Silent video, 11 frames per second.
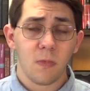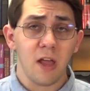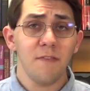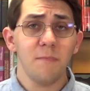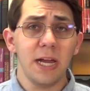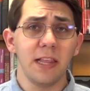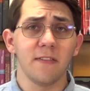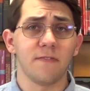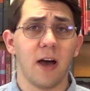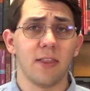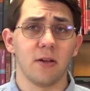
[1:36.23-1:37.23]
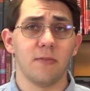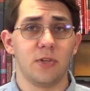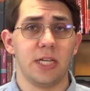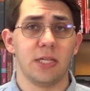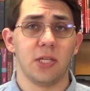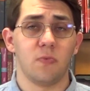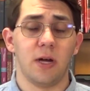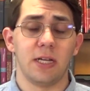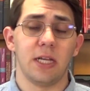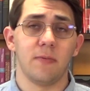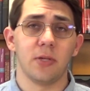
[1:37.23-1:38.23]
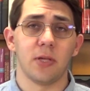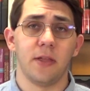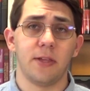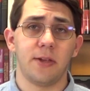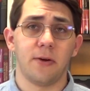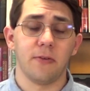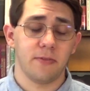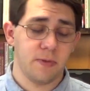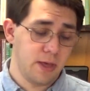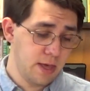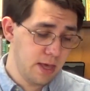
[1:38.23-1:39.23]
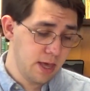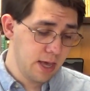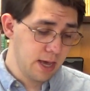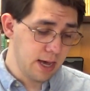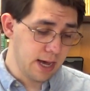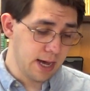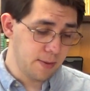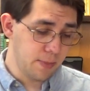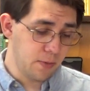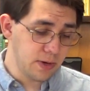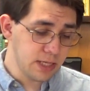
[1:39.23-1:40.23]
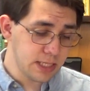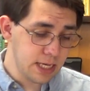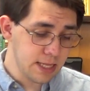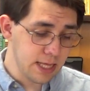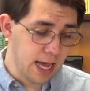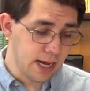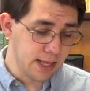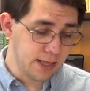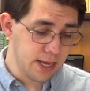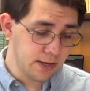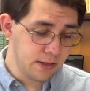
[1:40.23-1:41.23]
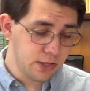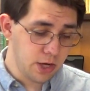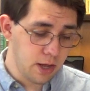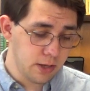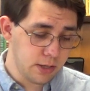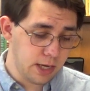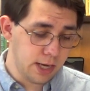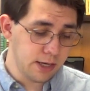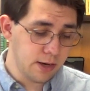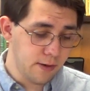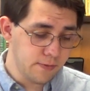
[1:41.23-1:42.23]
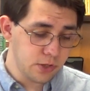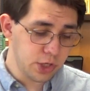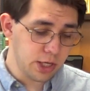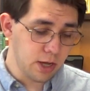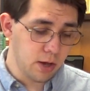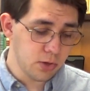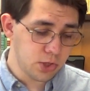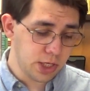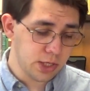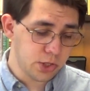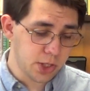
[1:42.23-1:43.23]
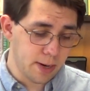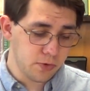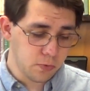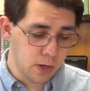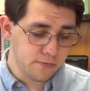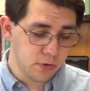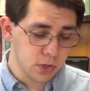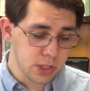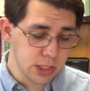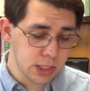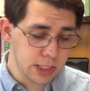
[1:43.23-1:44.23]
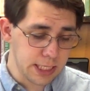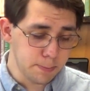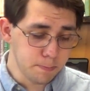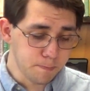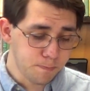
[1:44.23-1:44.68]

of being the father of Jesus while he was on the earth. And we see that at the end of the genealogy in chapter 1, verse 16,